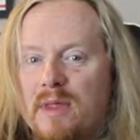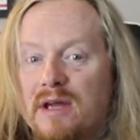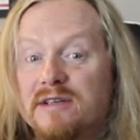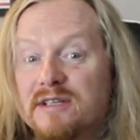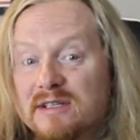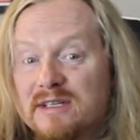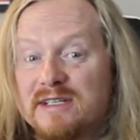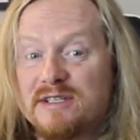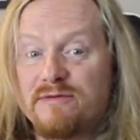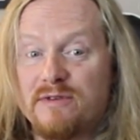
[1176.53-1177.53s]
until it
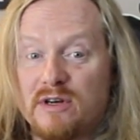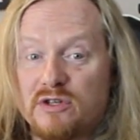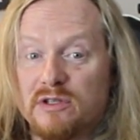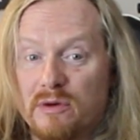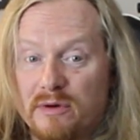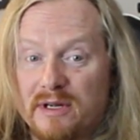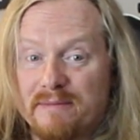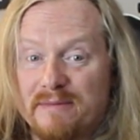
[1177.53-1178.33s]
has finished loading.